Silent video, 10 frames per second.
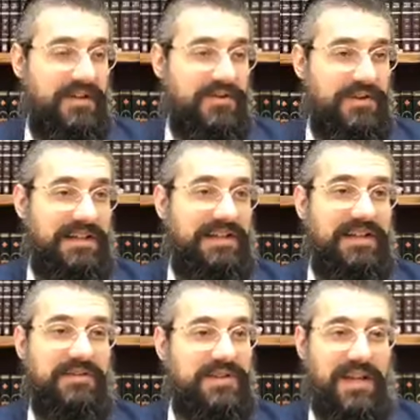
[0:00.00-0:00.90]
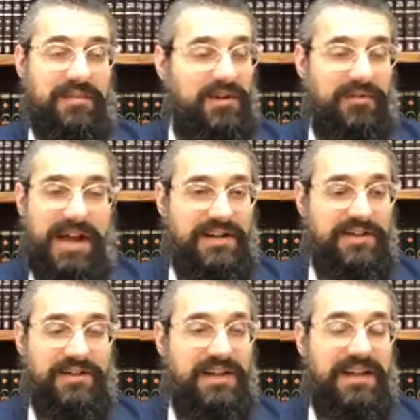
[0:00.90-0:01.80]
So that kills the chemical
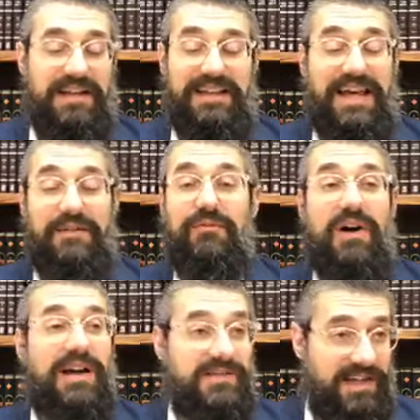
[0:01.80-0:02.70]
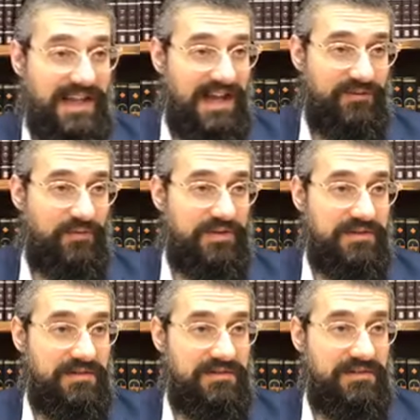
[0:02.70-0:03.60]
reaction. It can't rise again
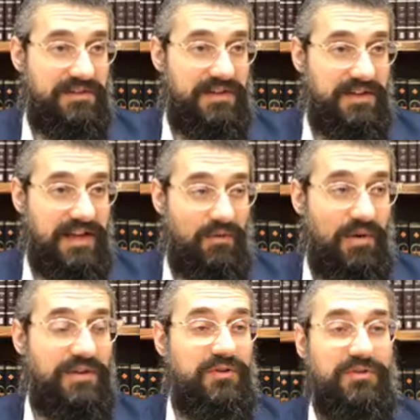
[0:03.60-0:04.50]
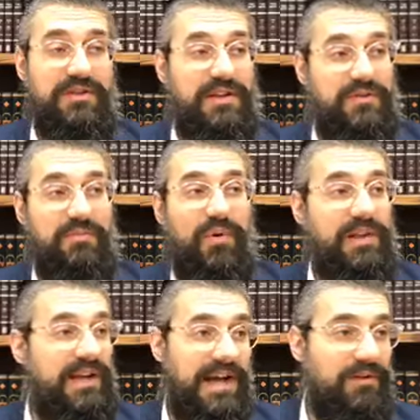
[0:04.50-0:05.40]
afterwards. Whether you do that through
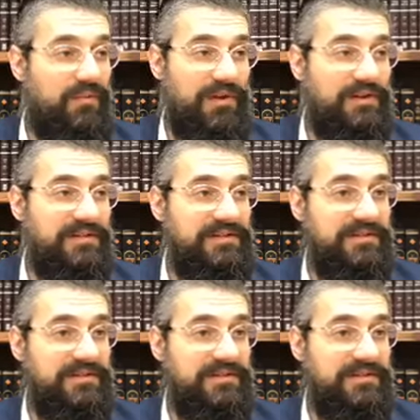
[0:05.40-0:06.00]
boiling hot water,